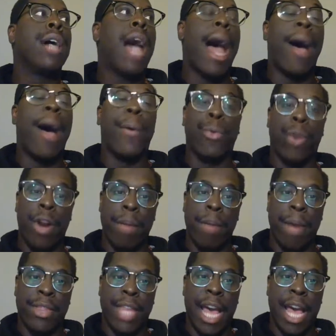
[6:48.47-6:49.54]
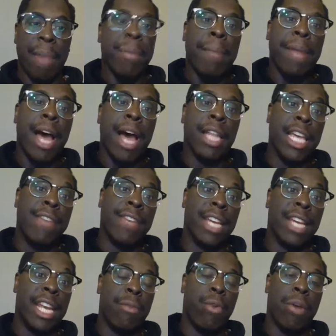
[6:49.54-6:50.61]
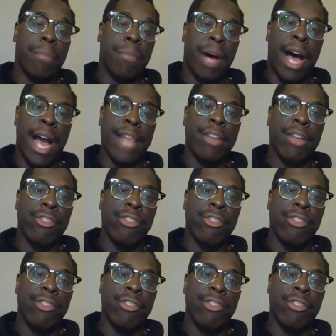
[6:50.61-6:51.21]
I would worry about that, but I'm not leaving anyone behind.